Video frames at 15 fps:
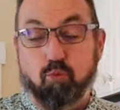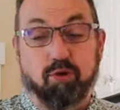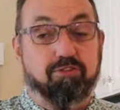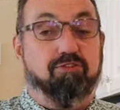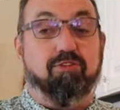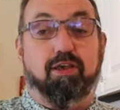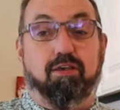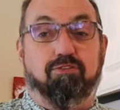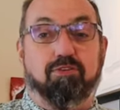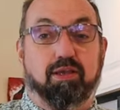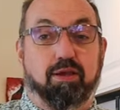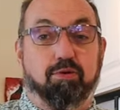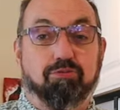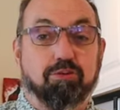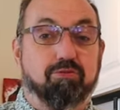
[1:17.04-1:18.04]
was
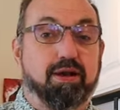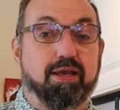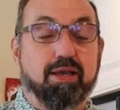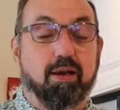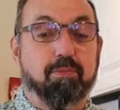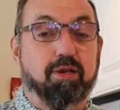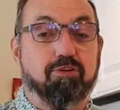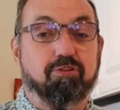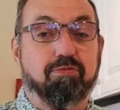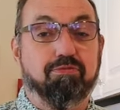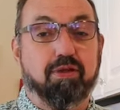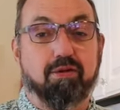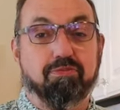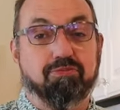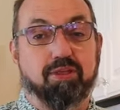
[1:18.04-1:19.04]
tasty. It was a great combination of
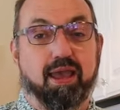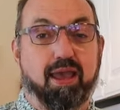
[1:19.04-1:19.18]
flavors.